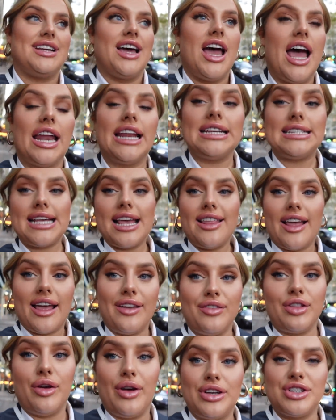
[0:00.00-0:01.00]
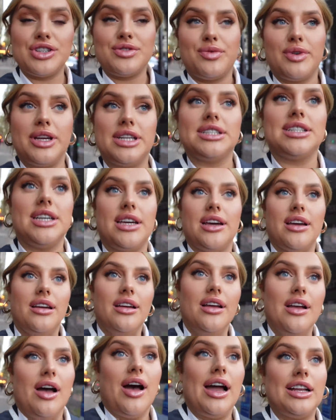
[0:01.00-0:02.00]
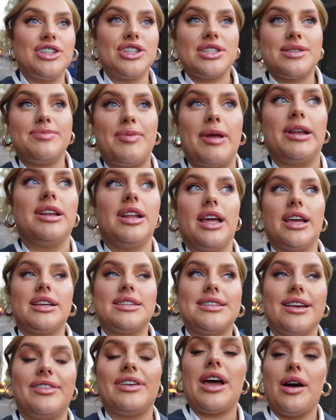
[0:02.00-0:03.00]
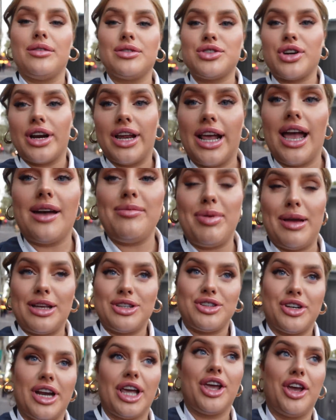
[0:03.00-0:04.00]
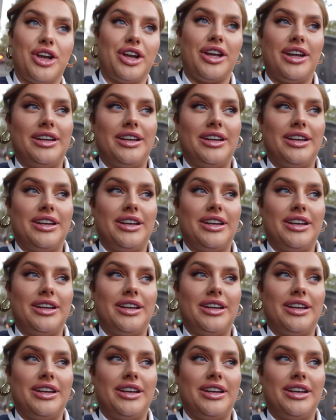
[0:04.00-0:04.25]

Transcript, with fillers: And I say that even though I just wanted to, I just spent like seven hours trying to get a picture and I couldn't.